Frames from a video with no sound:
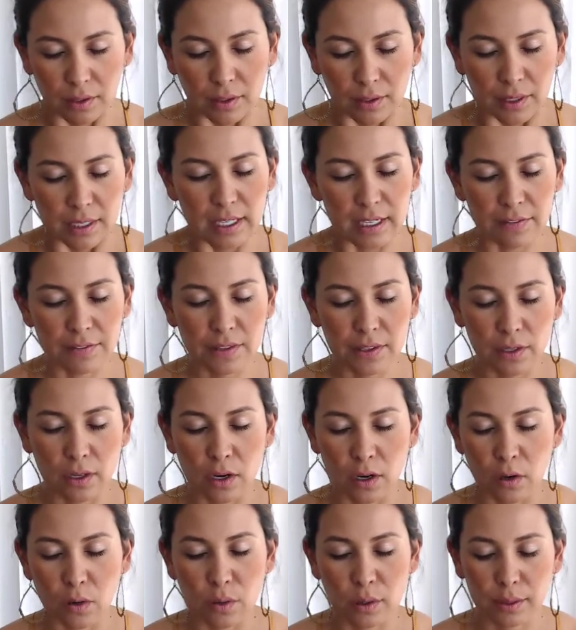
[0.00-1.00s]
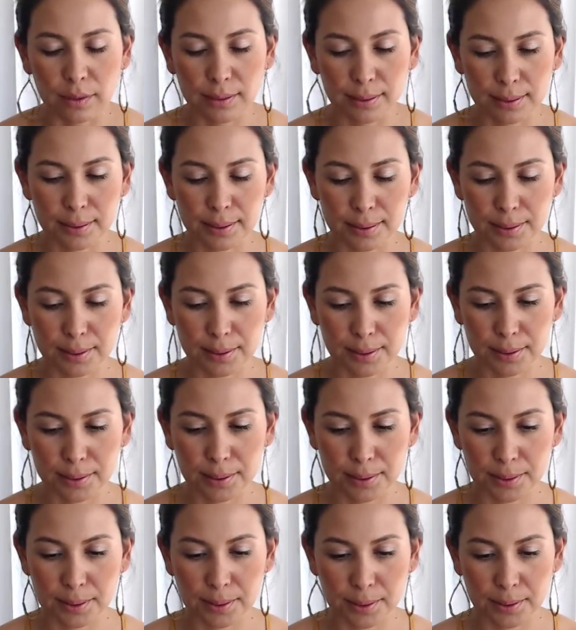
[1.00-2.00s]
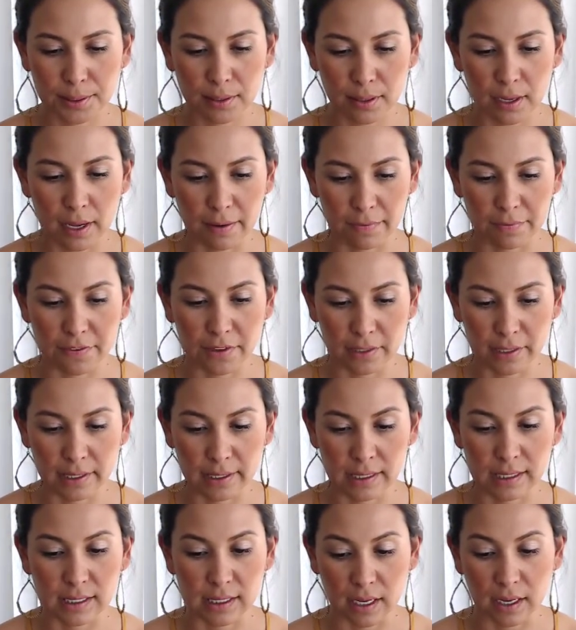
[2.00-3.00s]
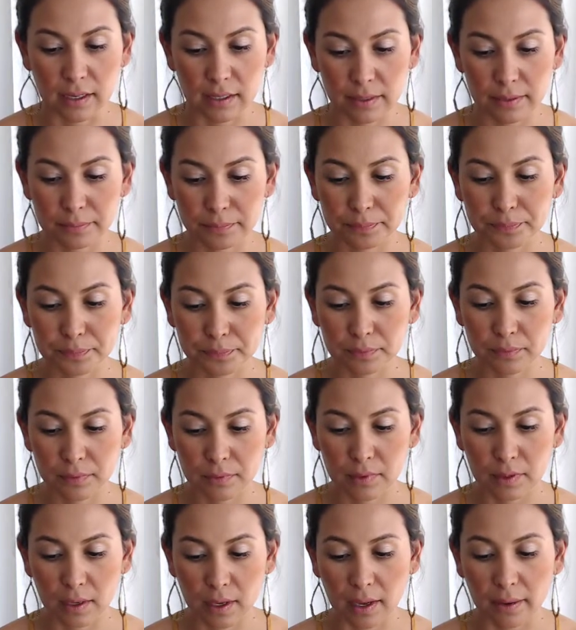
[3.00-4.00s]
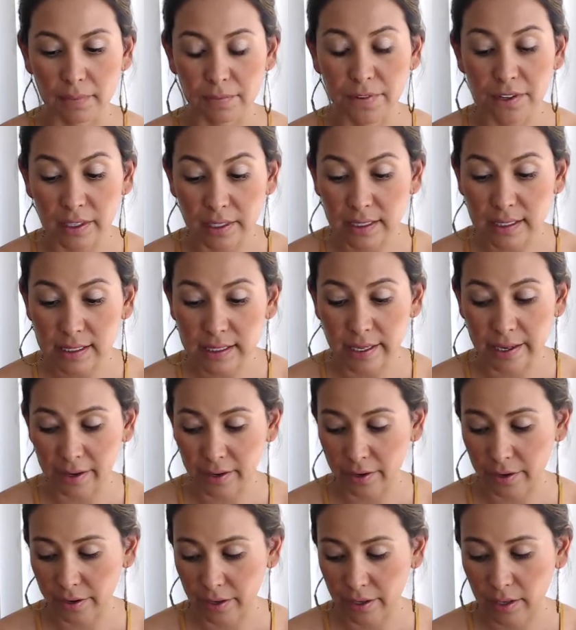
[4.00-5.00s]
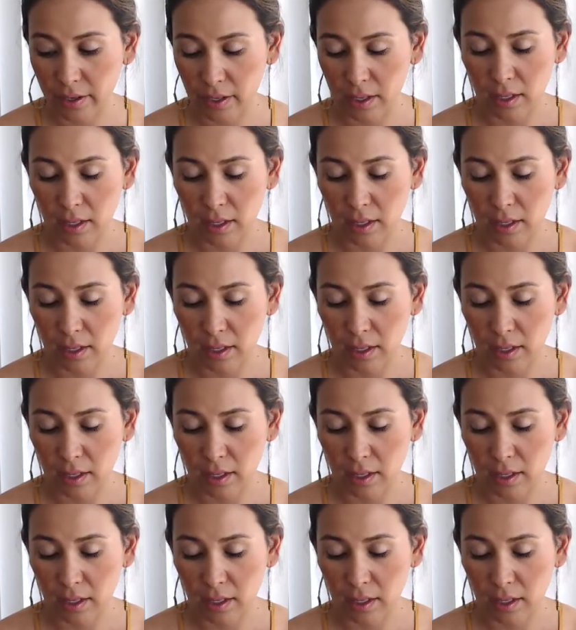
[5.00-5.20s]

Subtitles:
Even though I'm feeling stuck, I'm feeling scared,